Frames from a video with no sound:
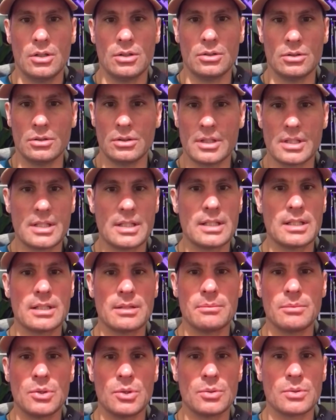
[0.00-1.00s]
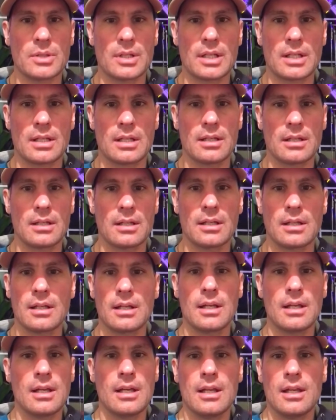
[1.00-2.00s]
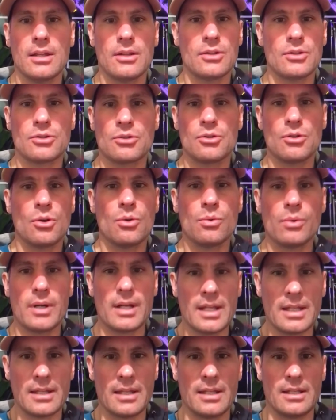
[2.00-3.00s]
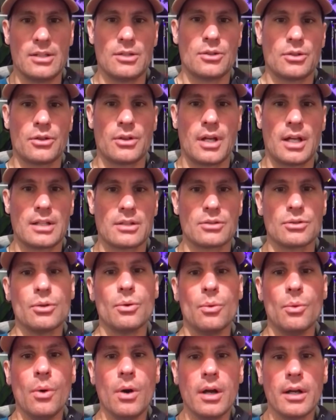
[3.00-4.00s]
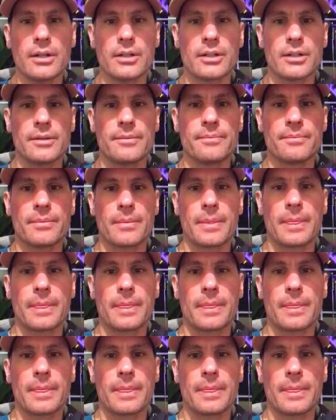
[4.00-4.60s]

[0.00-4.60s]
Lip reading: listening to music. There's no way that your thoughts don't wander.